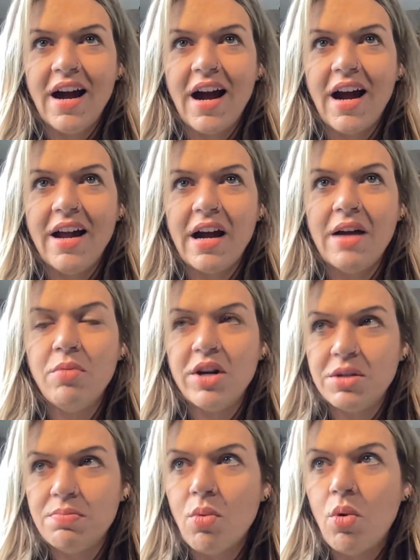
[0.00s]
I
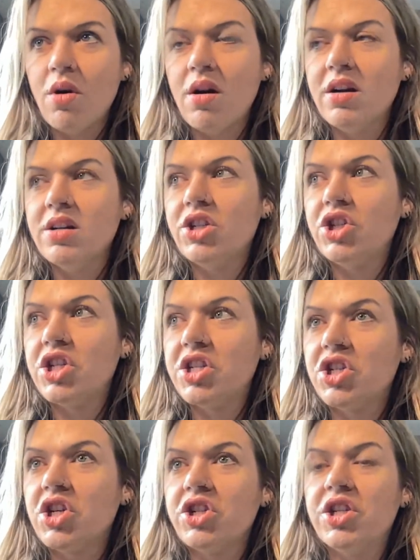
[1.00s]
wish more
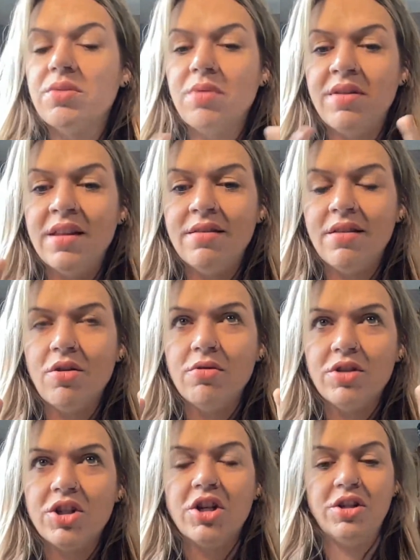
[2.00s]
just churches within their
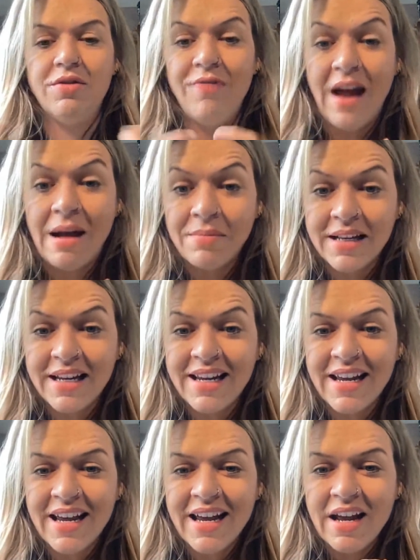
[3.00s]
own church family
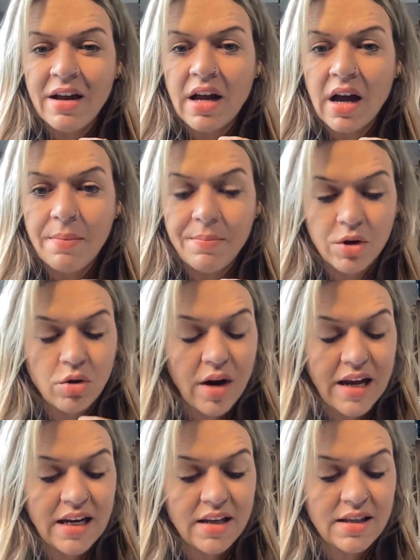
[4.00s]

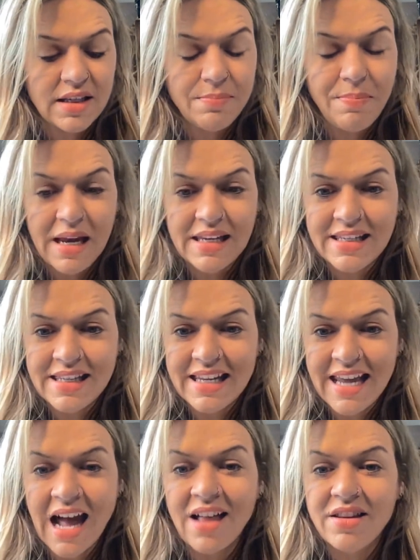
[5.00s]
created space in the
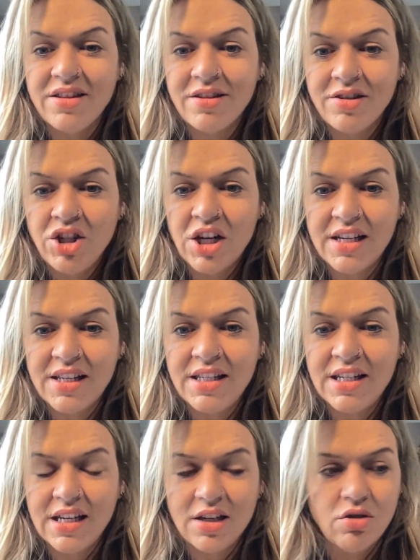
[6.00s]
calendar just
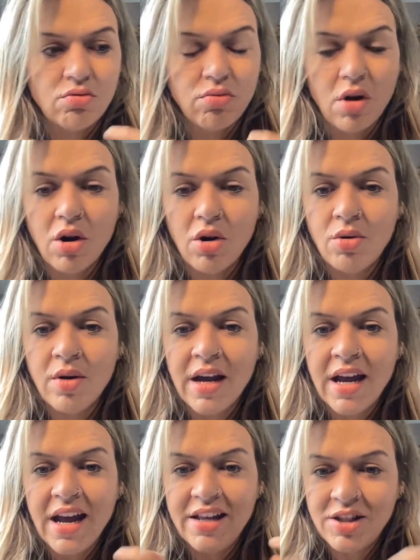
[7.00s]
to grow
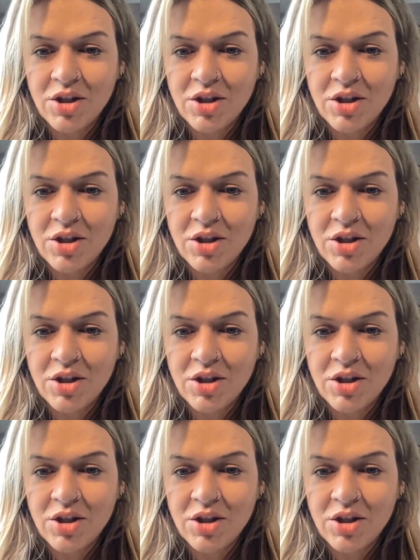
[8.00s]
and